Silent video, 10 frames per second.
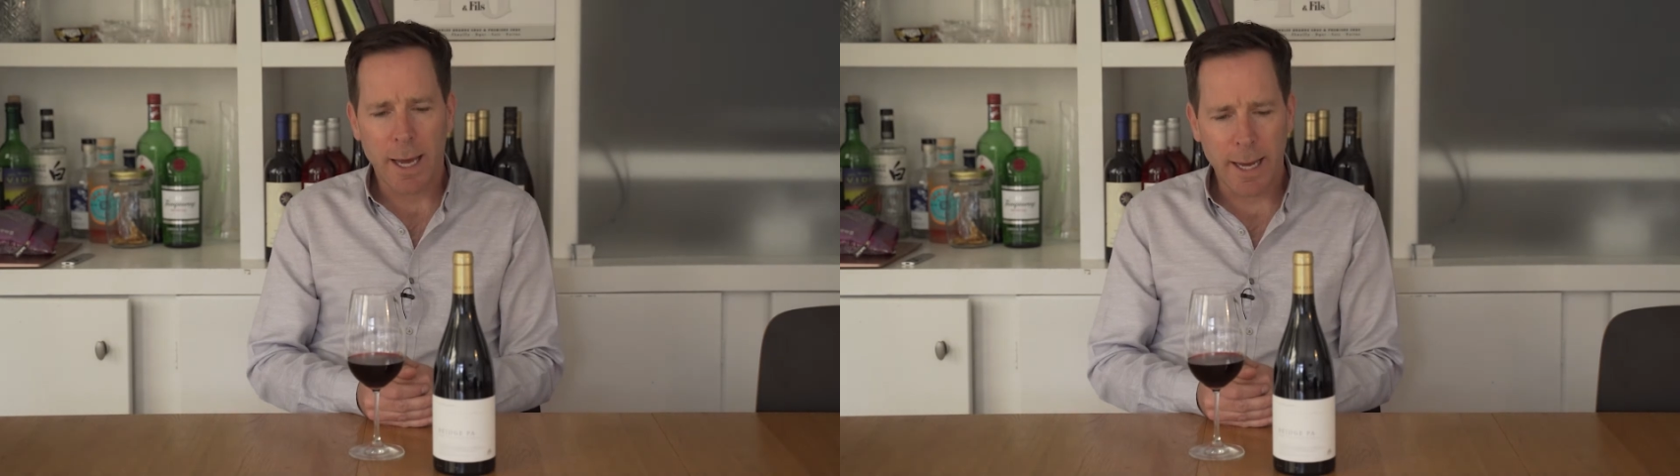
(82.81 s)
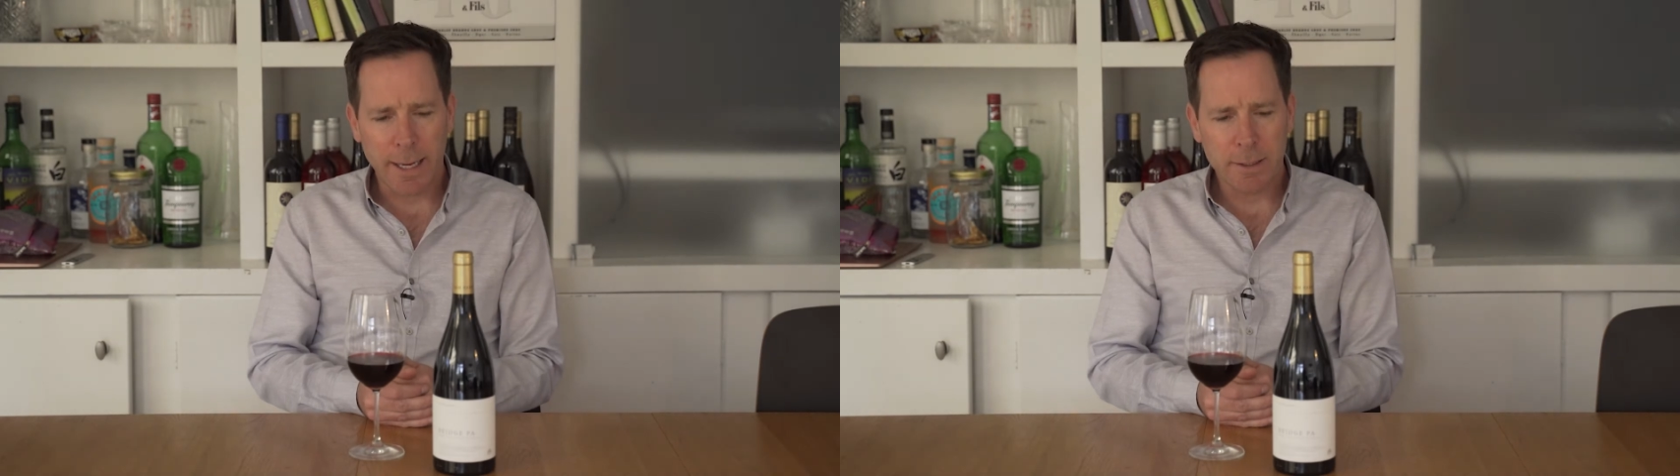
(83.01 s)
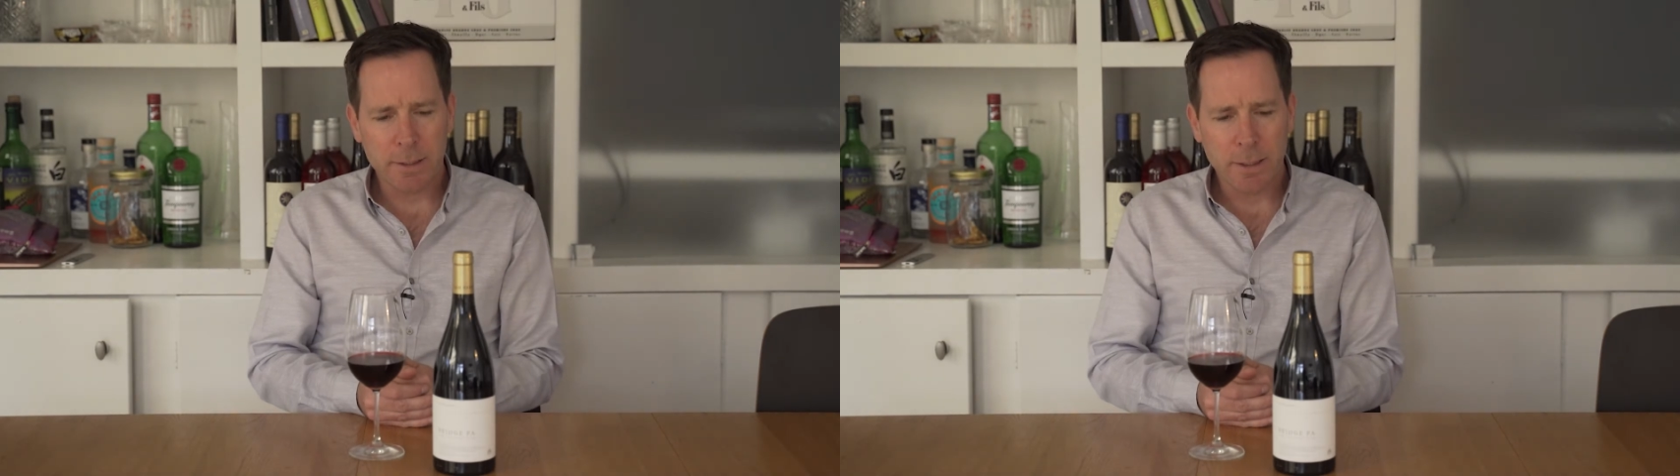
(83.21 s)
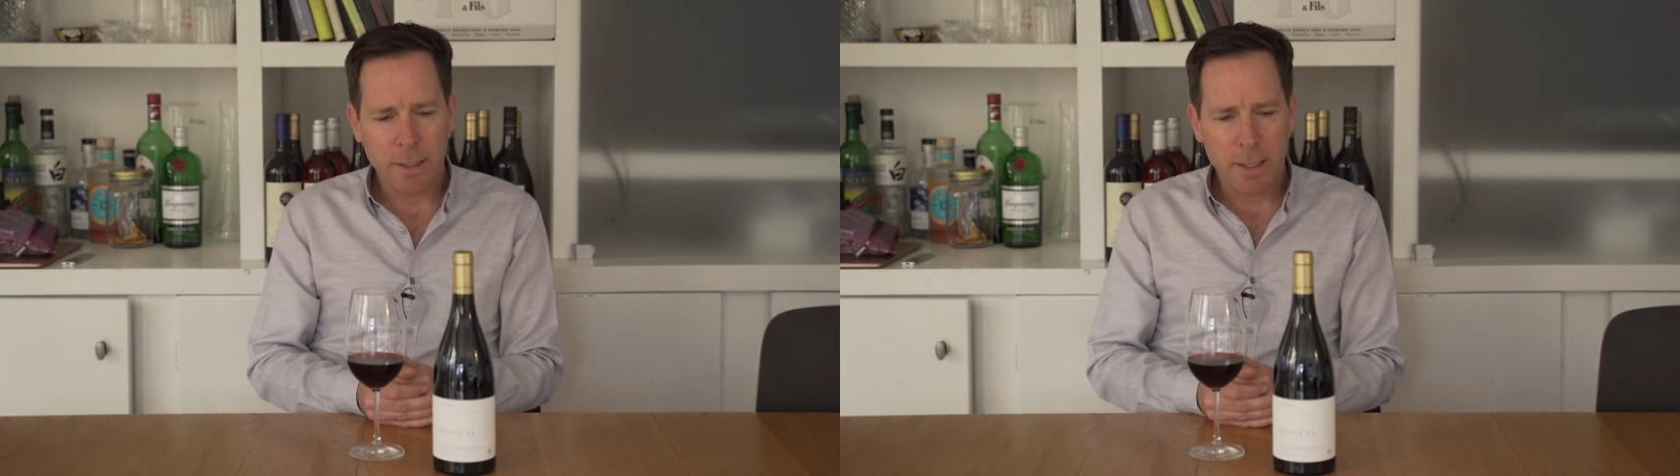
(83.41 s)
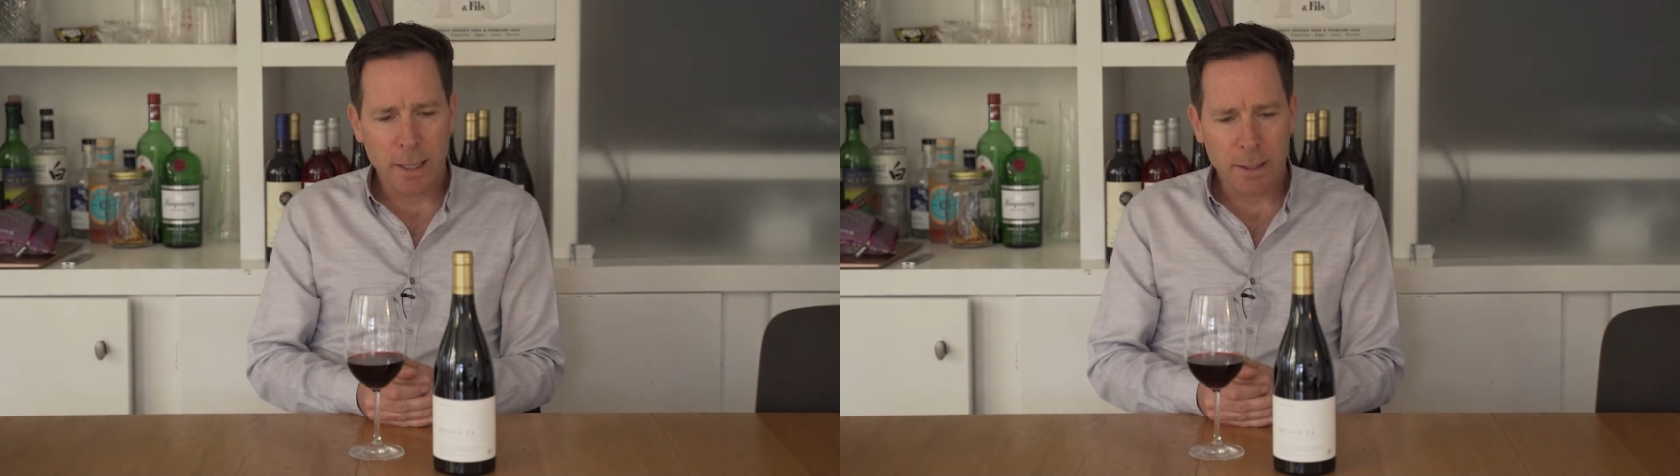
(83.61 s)
and
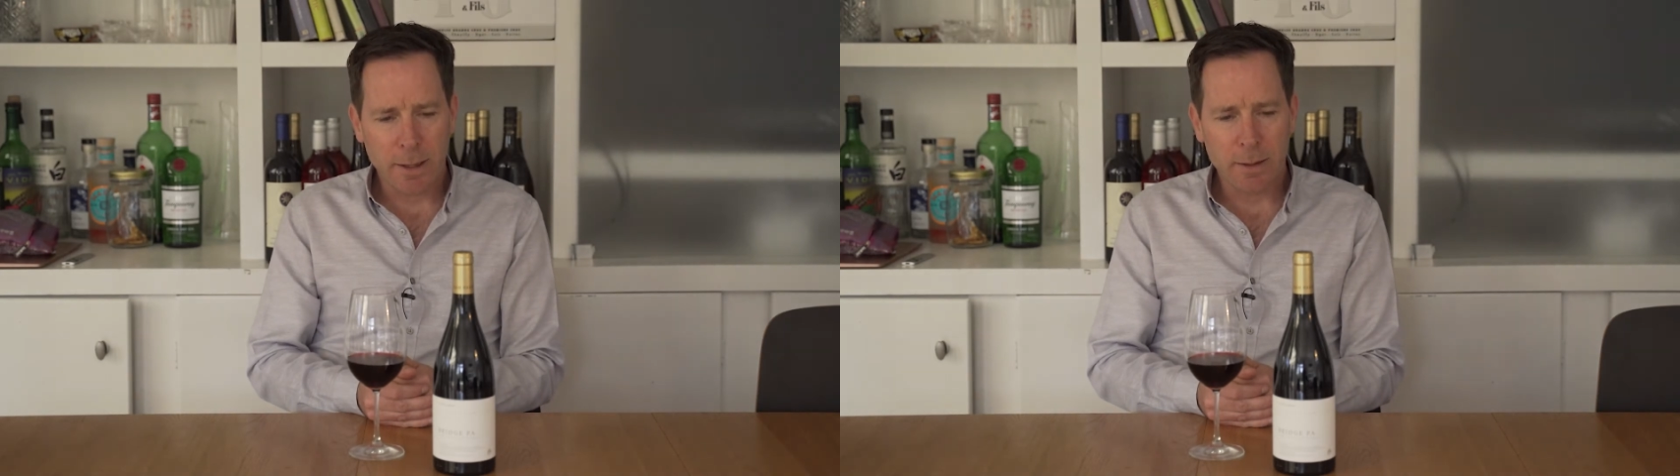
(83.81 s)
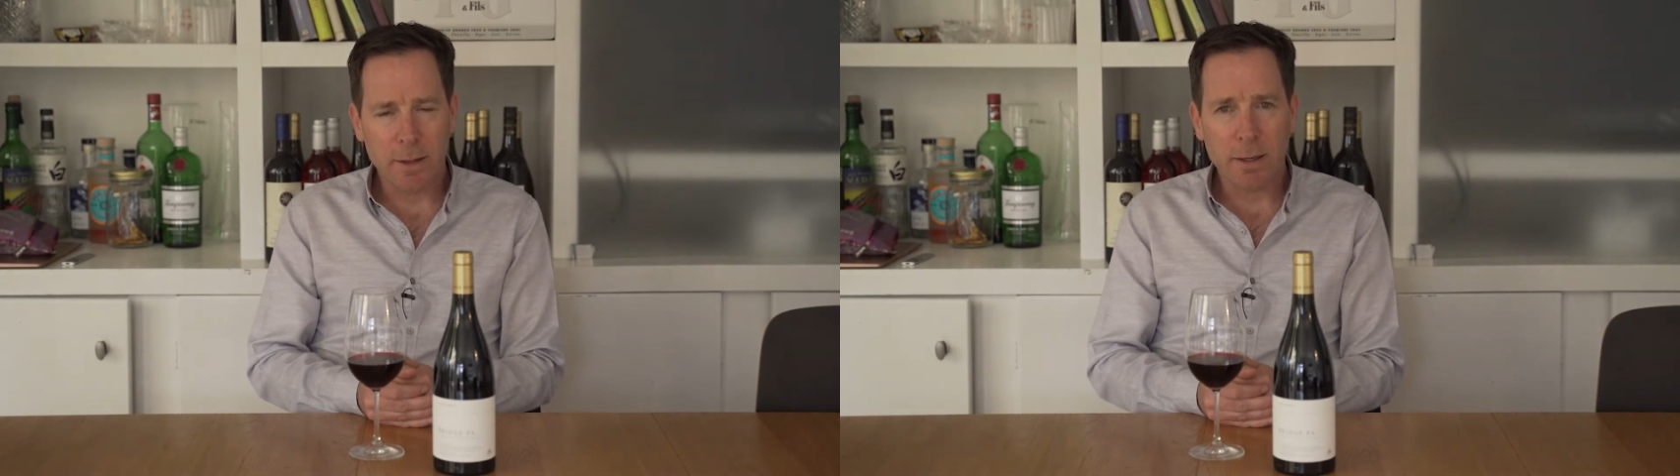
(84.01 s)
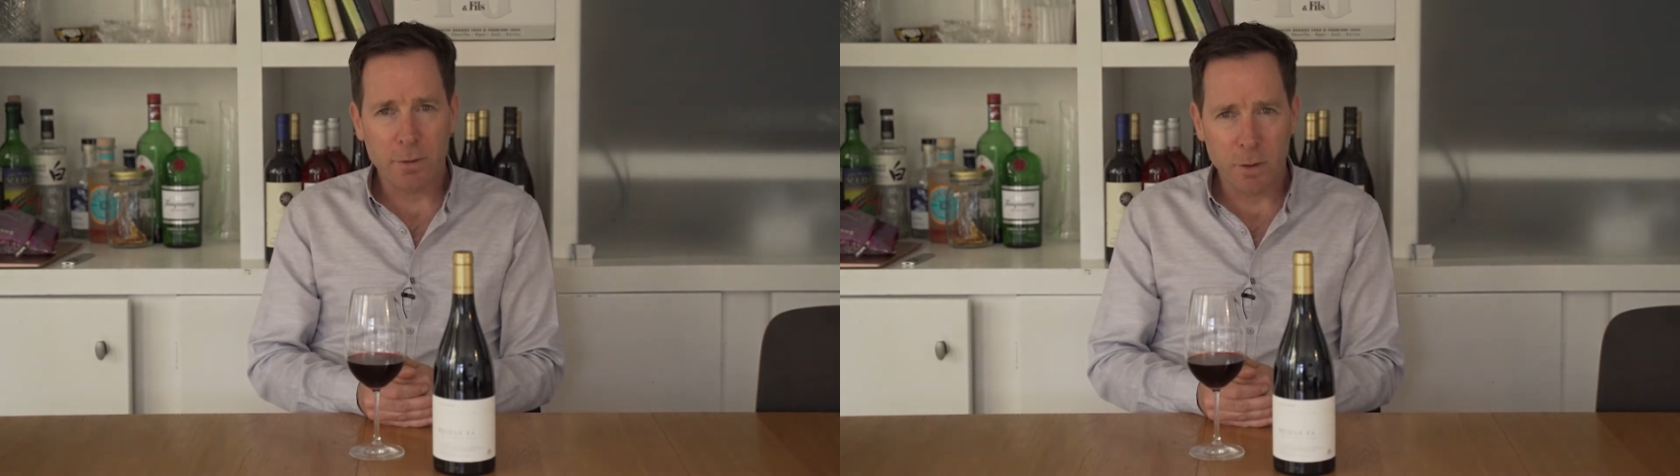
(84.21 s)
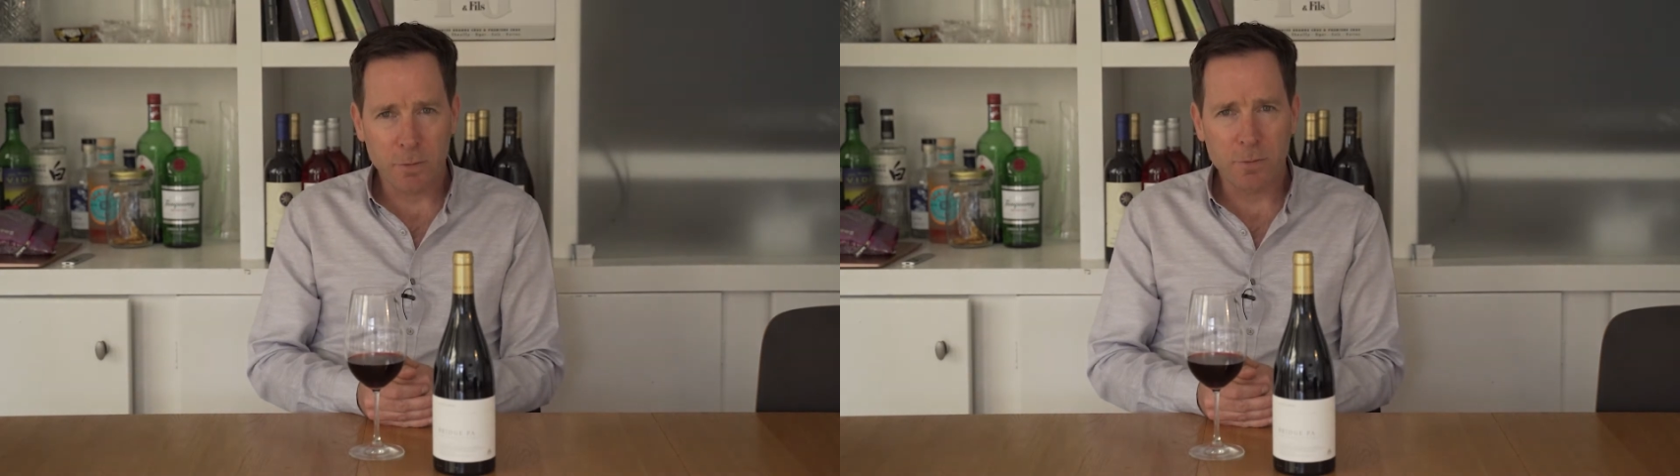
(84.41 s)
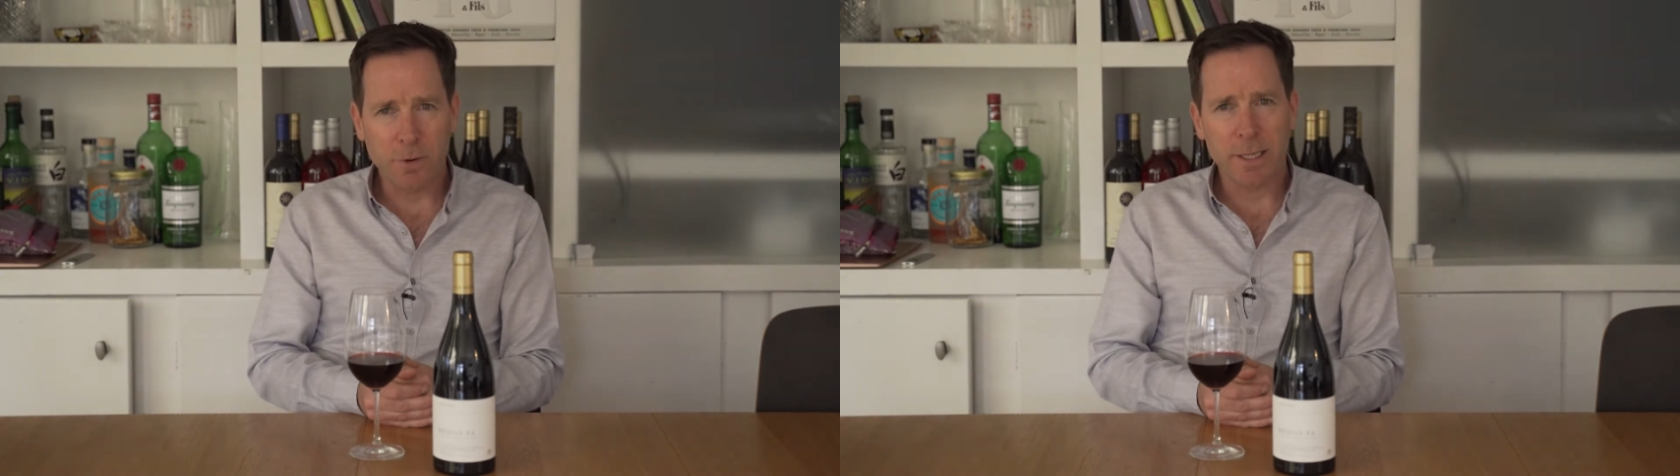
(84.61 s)
they're
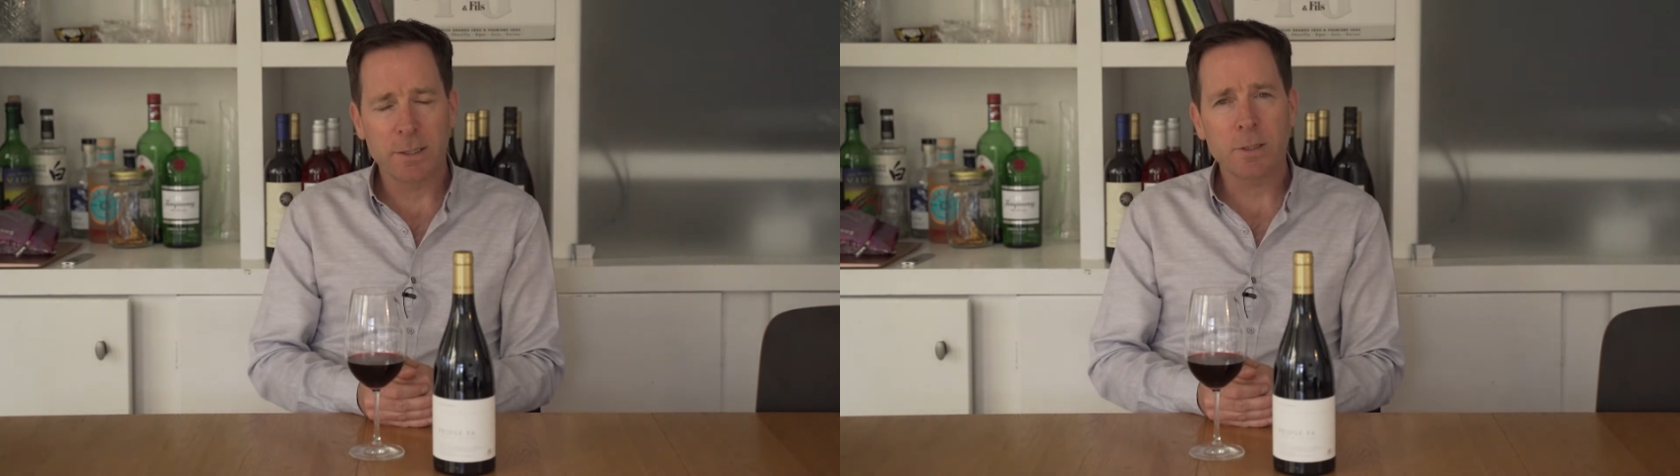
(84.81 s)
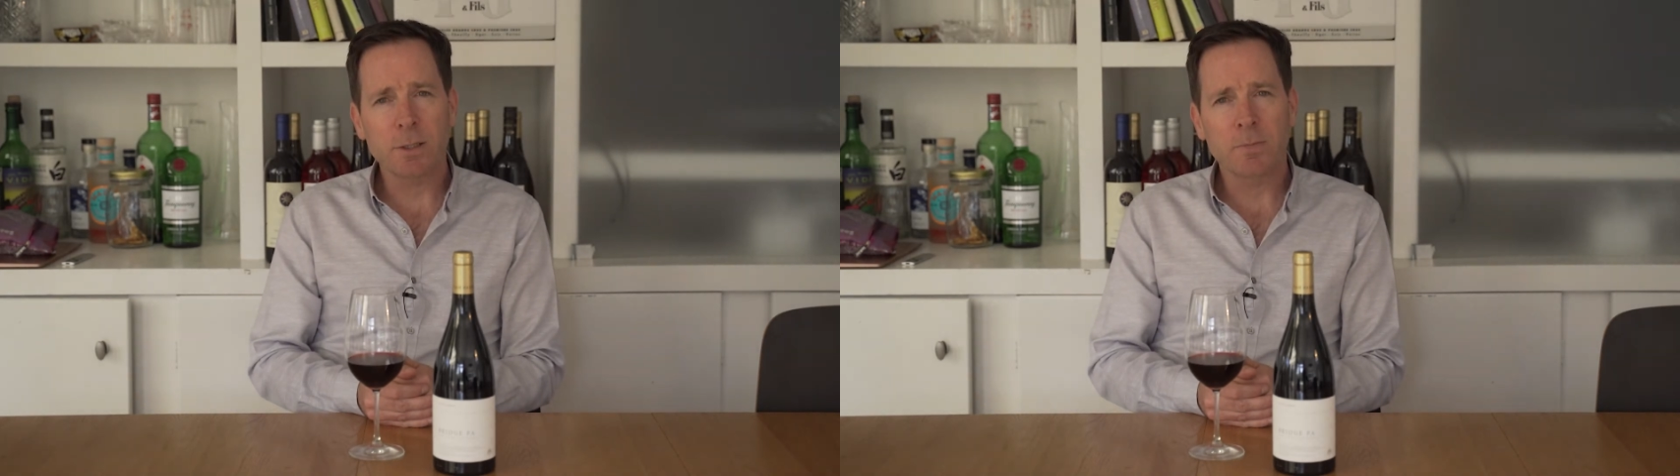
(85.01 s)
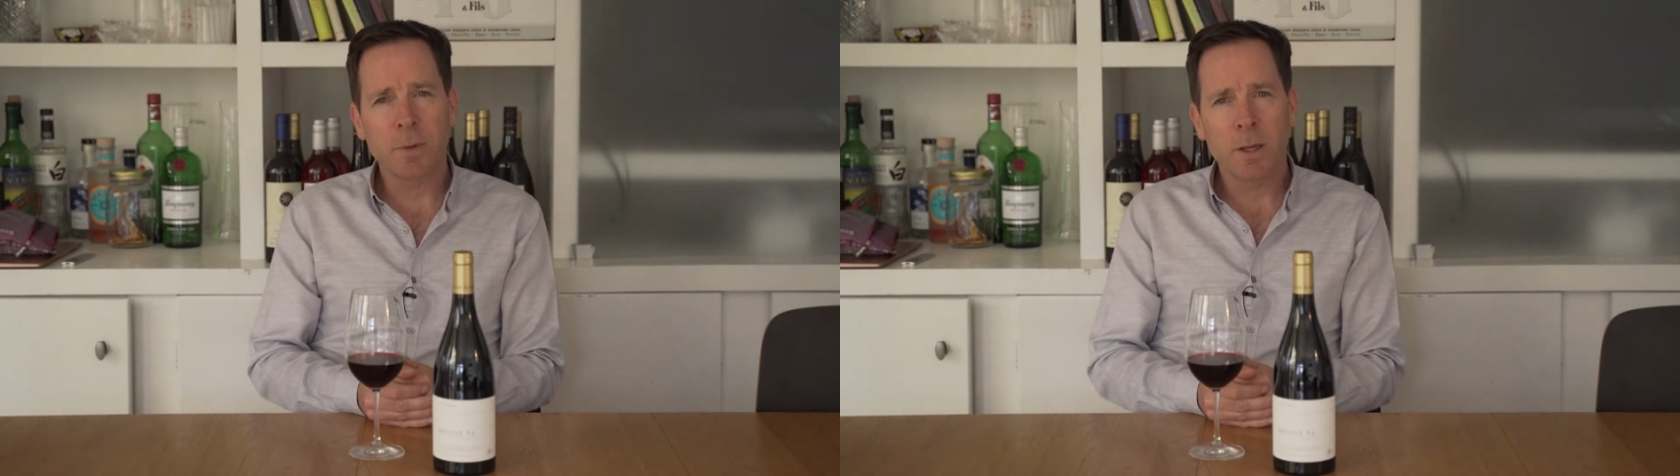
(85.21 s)
good friends.